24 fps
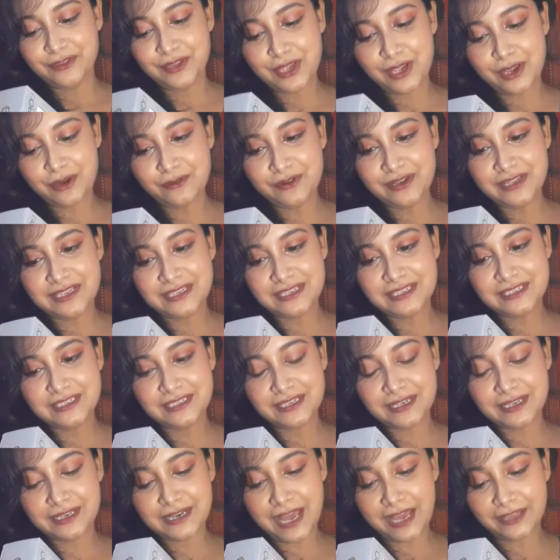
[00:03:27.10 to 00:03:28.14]
there is
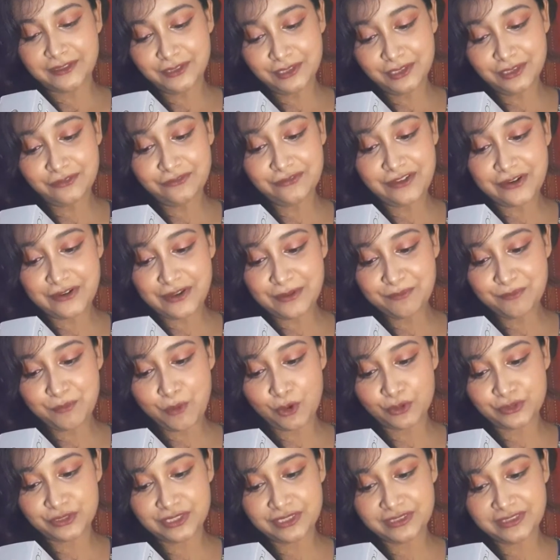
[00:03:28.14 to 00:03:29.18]
another very
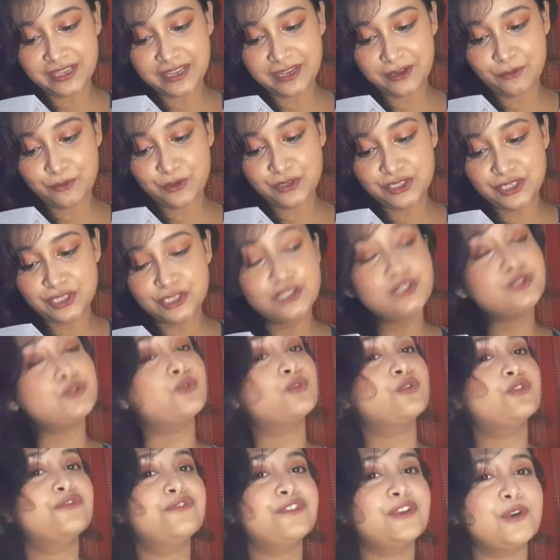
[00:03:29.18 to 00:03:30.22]
important thing, which is
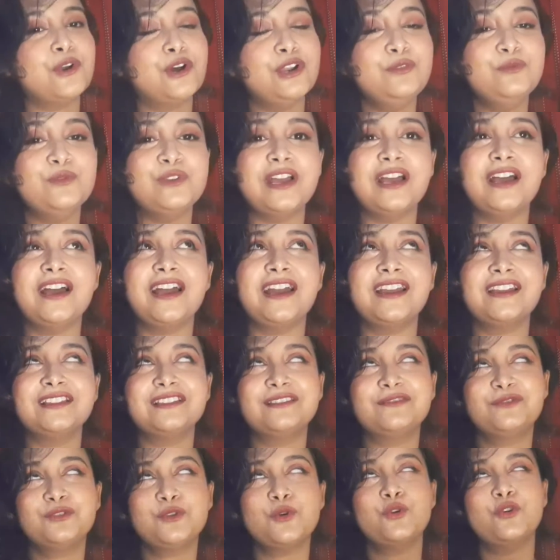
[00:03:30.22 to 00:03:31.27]
tocopherol.
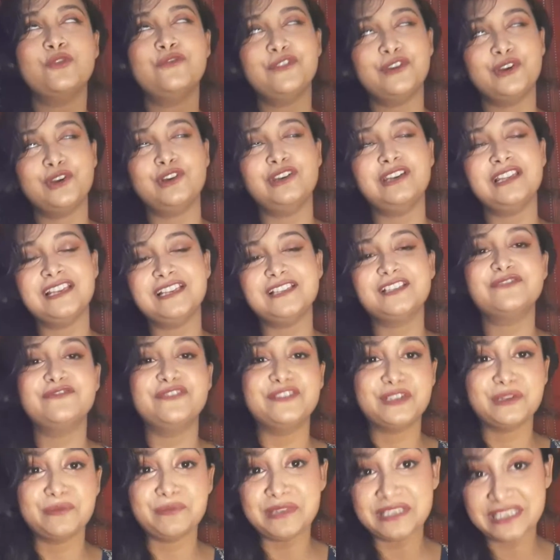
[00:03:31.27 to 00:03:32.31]
Tocopherol is
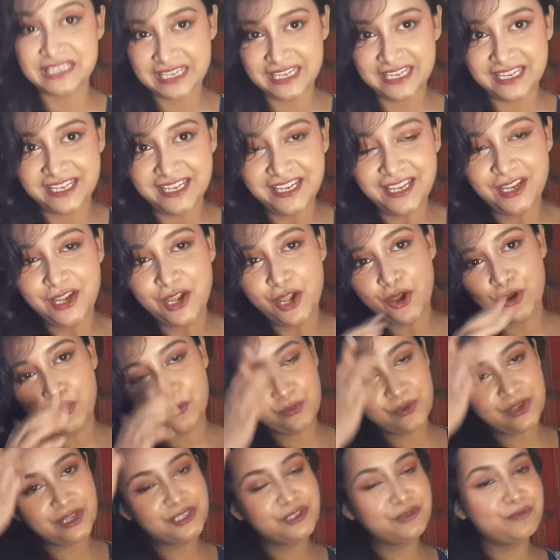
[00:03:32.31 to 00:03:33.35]
vitamin E,
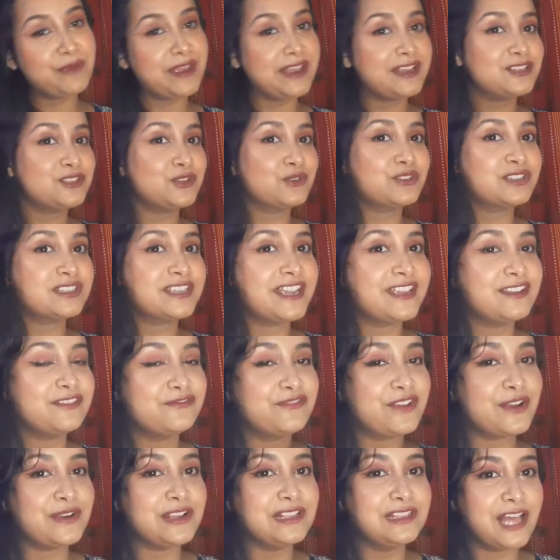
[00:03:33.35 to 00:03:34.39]
which makes your
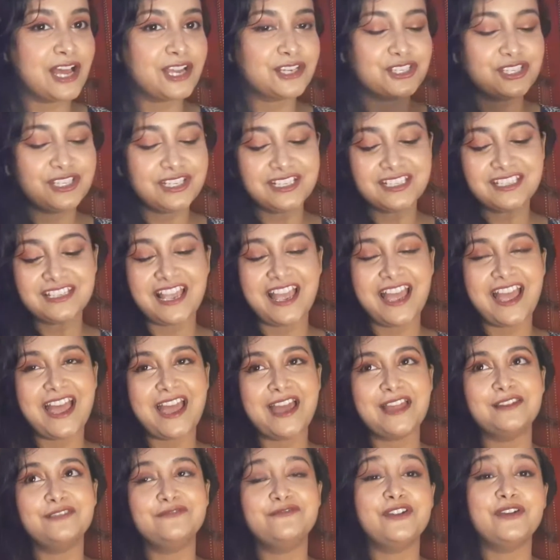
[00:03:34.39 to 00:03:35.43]
skin very luscious
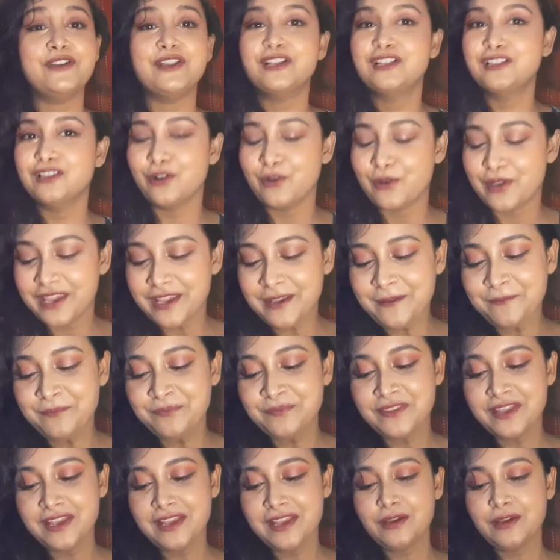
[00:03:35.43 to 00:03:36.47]
and very glowing.
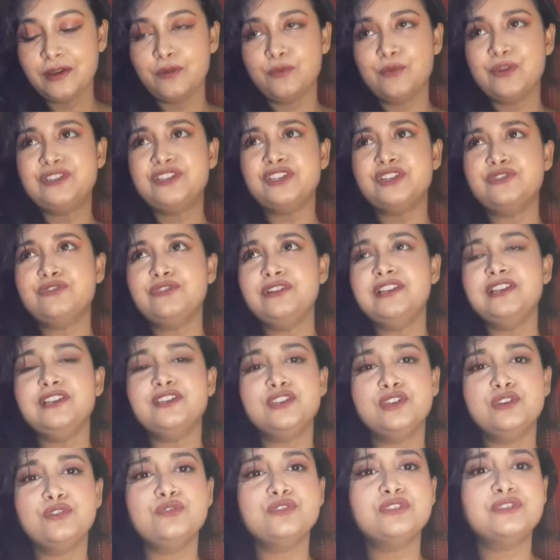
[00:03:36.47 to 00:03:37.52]
We generally
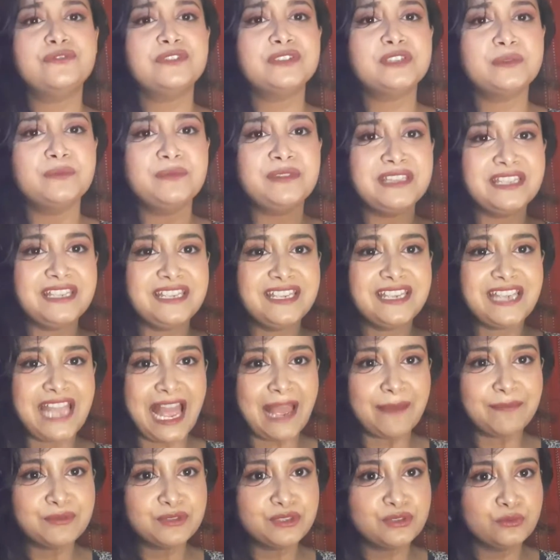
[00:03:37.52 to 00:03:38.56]
use vitamin E
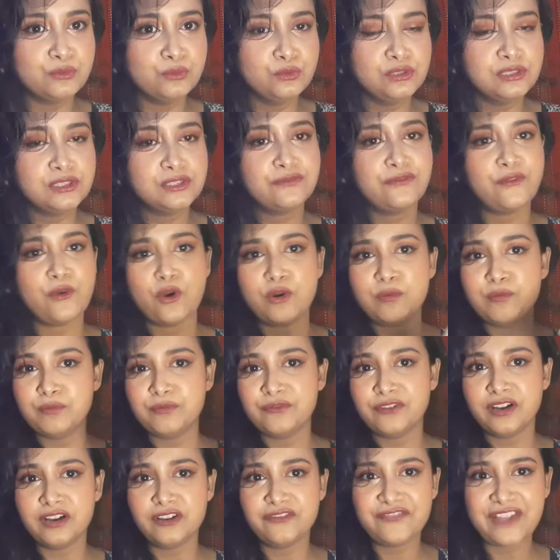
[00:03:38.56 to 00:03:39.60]
capsules for
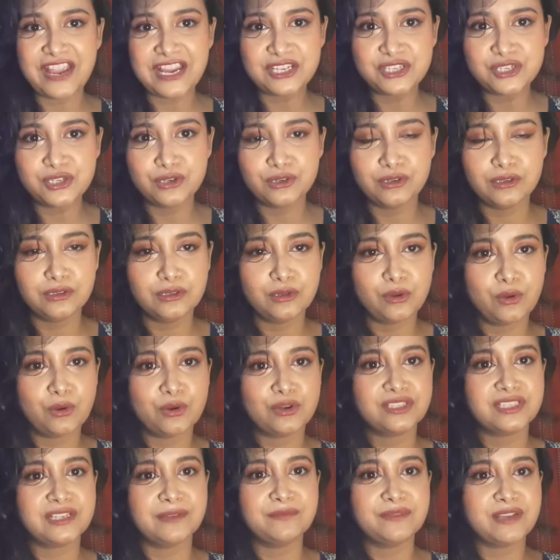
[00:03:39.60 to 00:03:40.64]
facial,
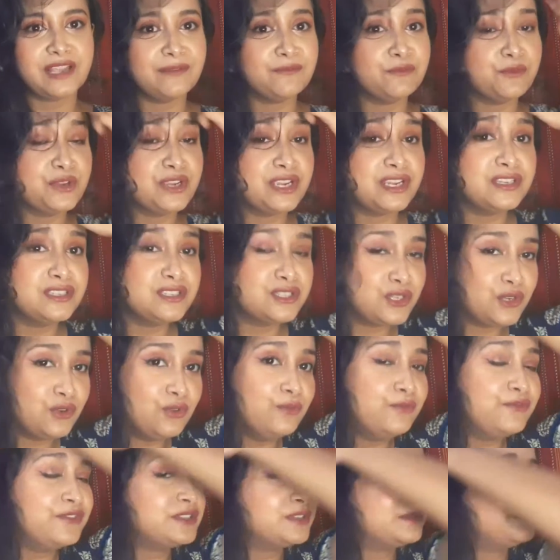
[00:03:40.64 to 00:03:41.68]
or sometimes we
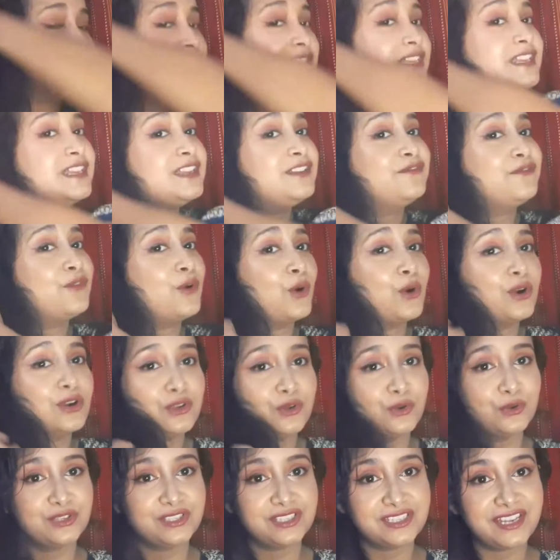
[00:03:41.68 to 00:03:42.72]
consume vitamin E for
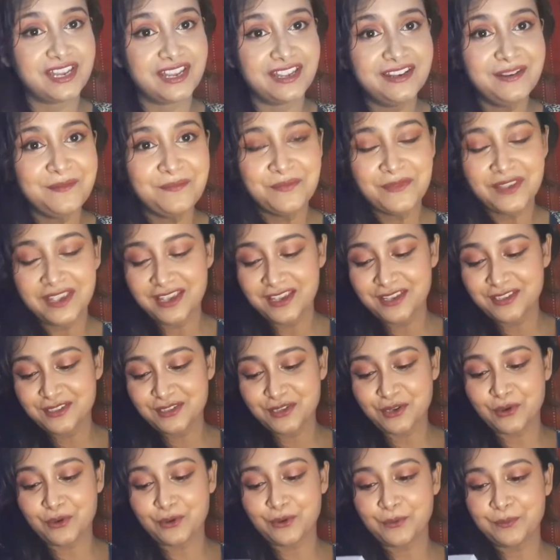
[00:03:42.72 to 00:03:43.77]
good skin.
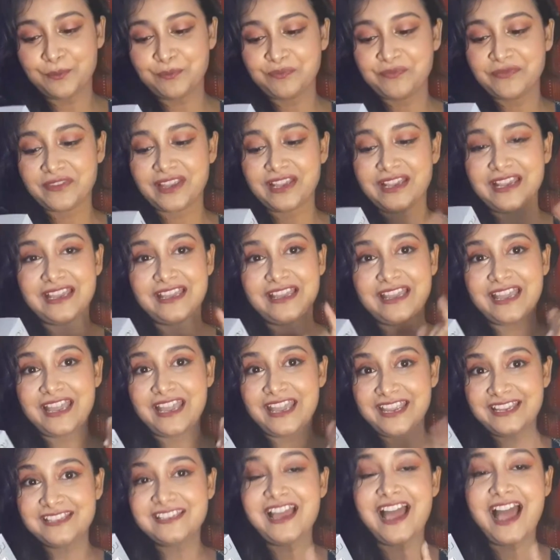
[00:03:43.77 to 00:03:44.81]
So
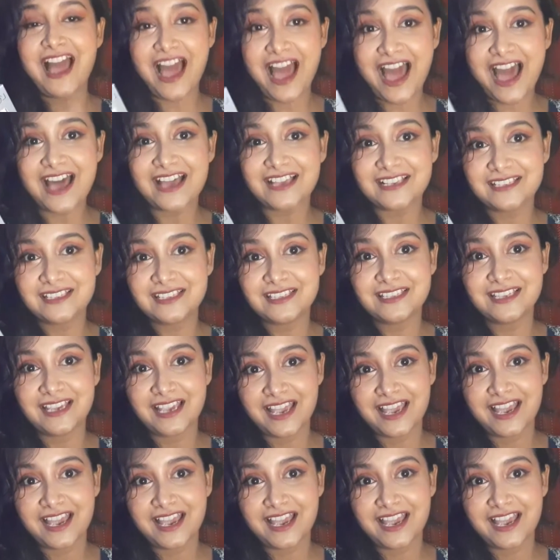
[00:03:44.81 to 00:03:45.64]
it has